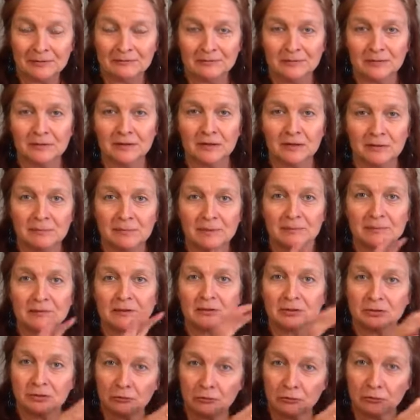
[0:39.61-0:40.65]
For a lot of people, the
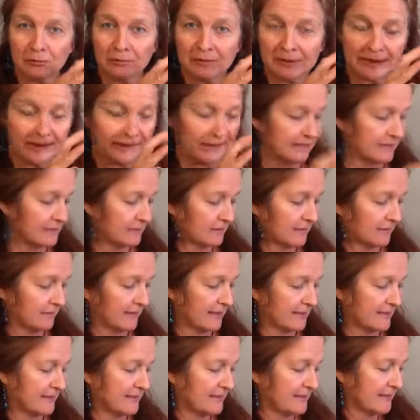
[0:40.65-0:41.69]
shoulder blade sort of
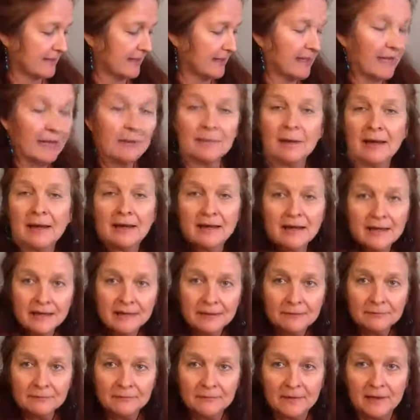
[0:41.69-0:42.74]
gets stuck up
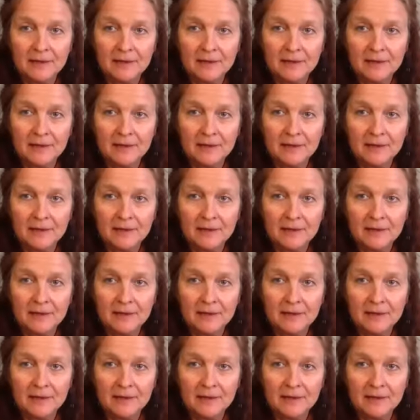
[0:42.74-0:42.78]
high